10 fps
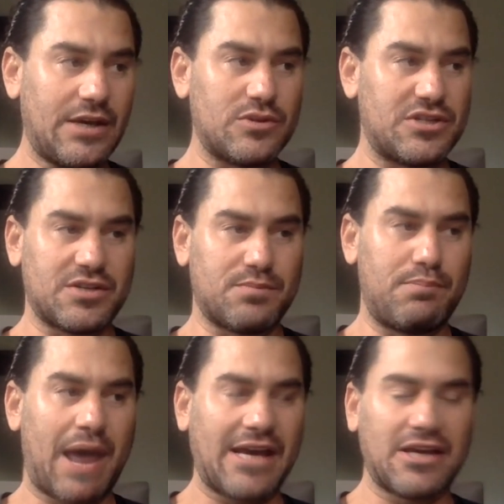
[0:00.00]
was just
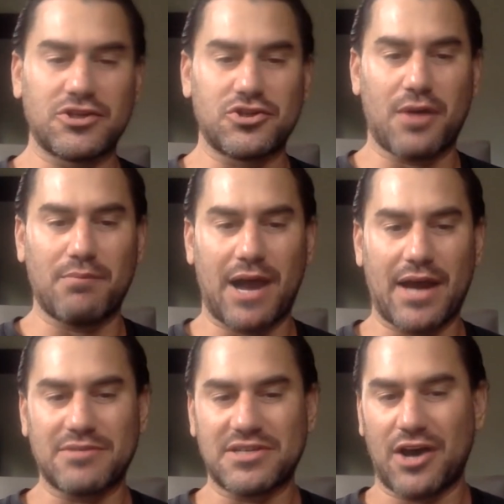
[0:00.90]
banging the drum by
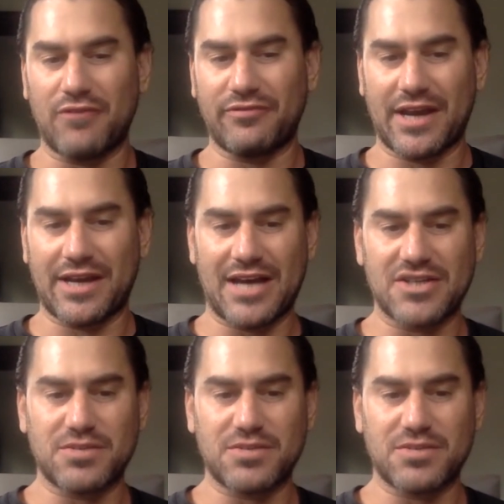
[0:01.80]
himself, I guess.